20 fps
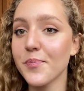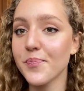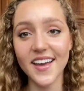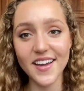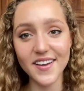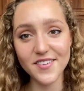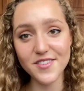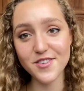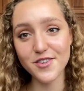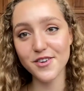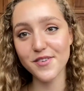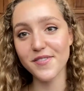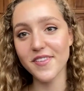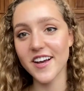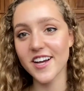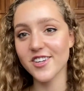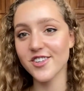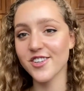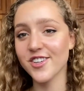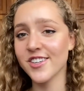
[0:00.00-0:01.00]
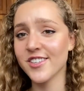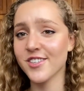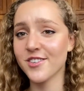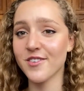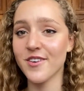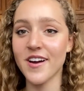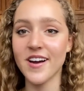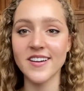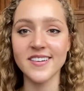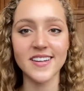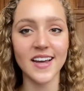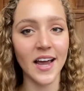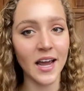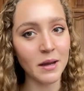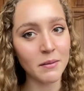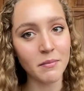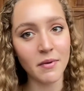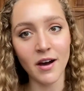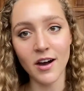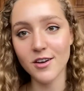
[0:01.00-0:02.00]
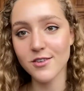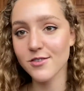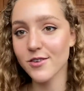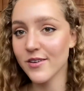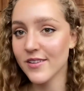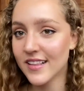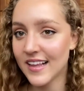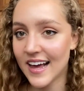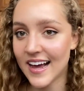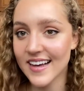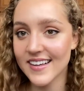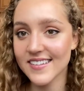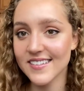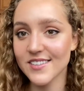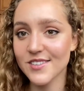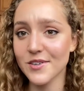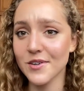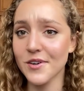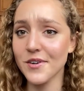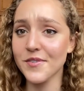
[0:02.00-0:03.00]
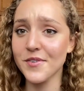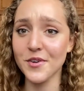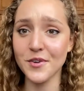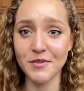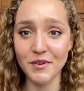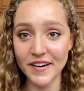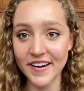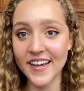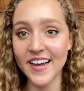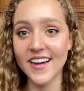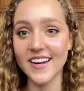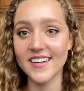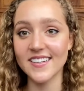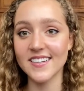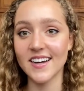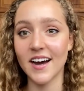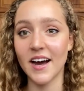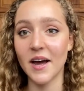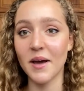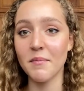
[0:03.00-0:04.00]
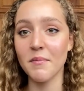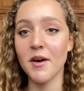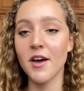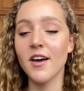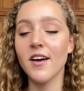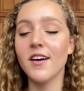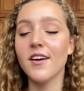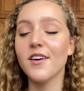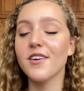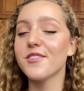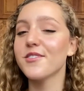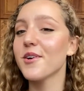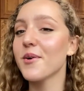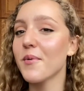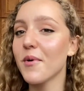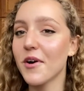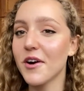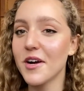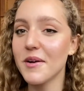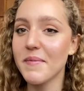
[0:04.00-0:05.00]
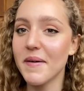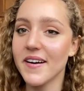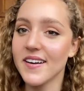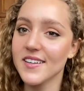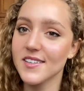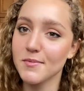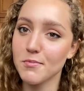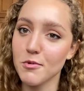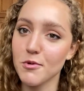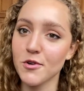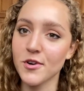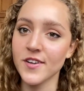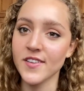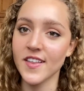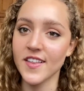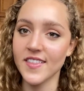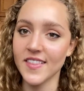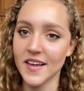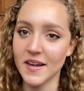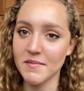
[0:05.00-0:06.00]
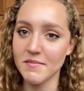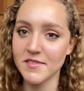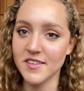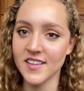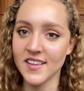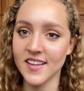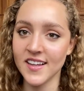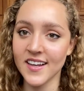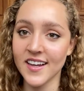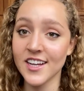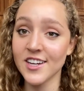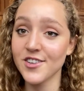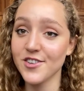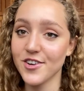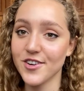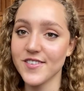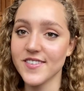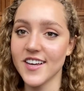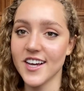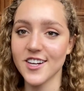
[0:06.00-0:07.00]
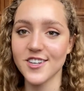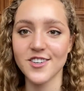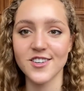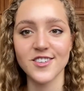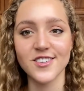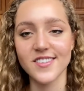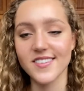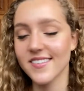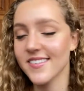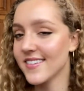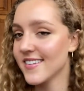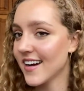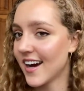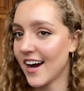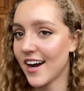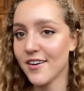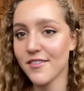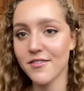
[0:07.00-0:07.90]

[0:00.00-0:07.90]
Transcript: If the reflection is around 8 marks or less, or if you're running out of time, Don't worry about exploring the themes in the intro section, just dive